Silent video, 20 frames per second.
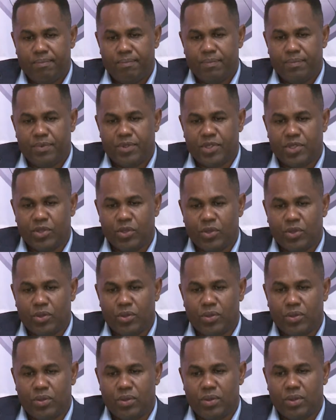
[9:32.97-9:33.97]

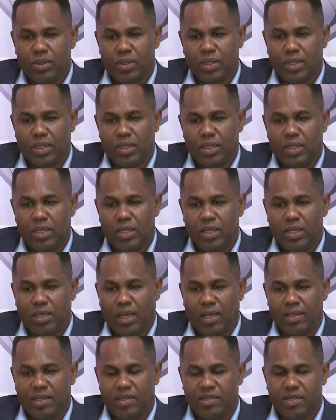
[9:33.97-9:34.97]
So,
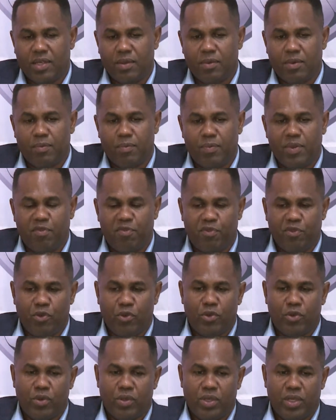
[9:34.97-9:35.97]
as I said
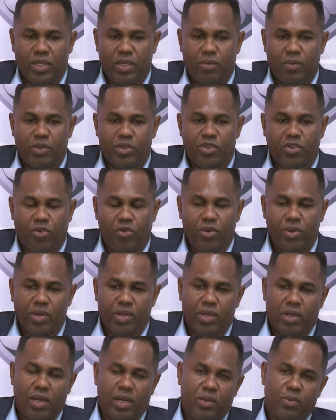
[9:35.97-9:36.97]
before, it was
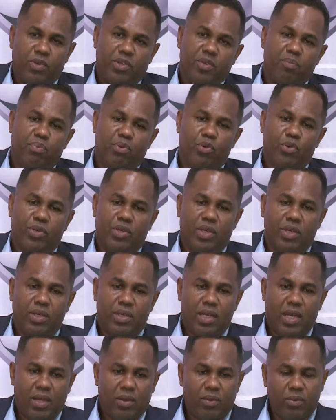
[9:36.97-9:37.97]
critical and it was important
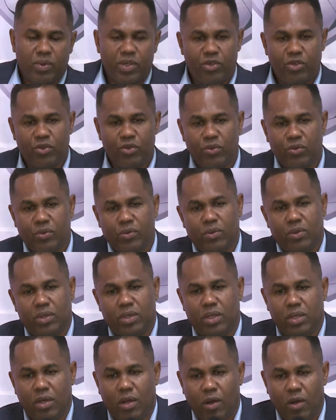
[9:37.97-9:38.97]
that we do
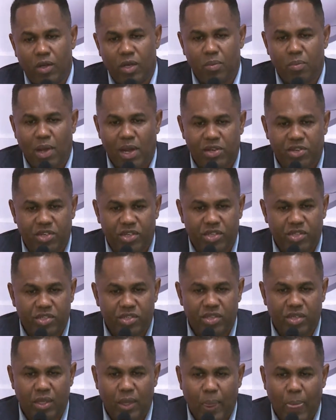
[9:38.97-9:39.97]
all the
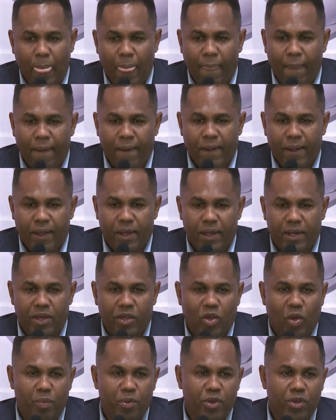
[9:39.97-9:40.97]
matches in the
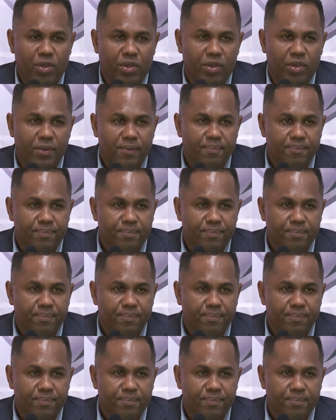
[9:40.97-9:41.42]
community.